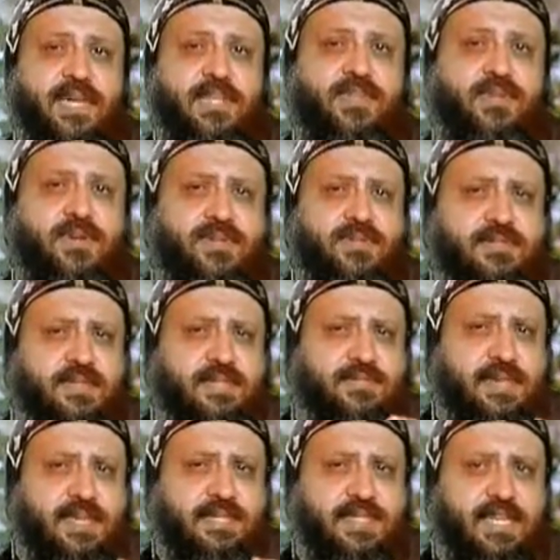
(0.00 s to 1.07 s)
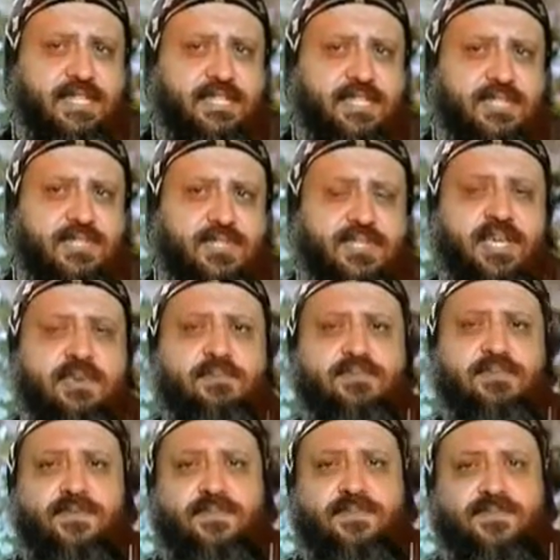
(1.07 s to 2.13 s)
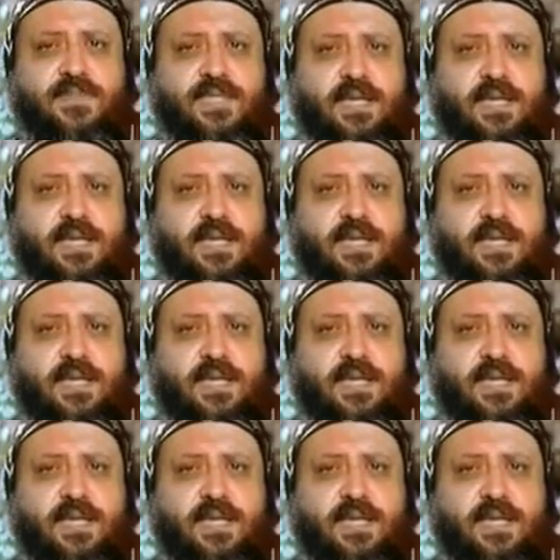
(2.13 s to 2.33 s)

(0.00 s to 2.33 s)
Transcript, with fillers: and earthly transactions, to name a few.